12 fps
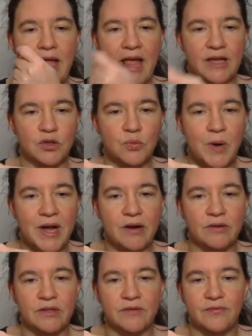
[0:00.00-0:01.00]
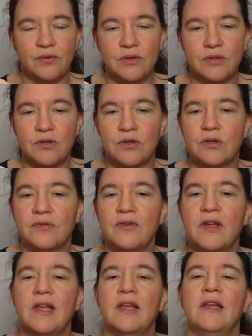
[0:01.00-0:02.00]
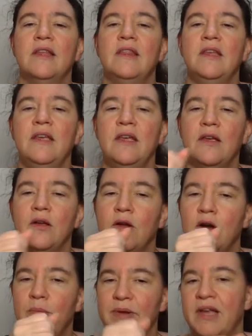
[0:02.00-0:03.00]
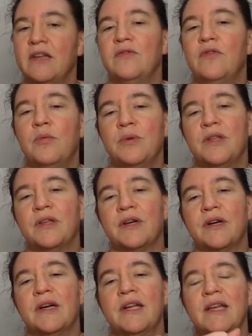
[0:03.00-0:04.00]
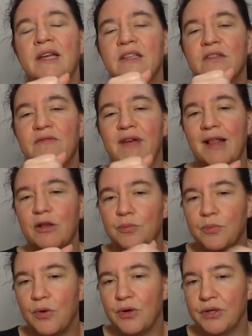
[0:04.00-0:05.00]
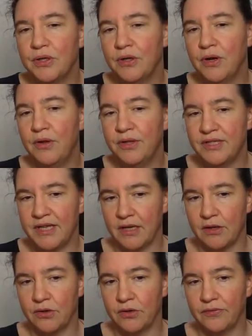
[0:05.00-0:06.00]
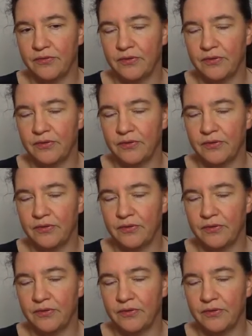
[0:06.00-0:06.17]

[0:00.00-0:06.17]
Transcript: xy on the first curve, the complicated formula there is a valid point on the second curve.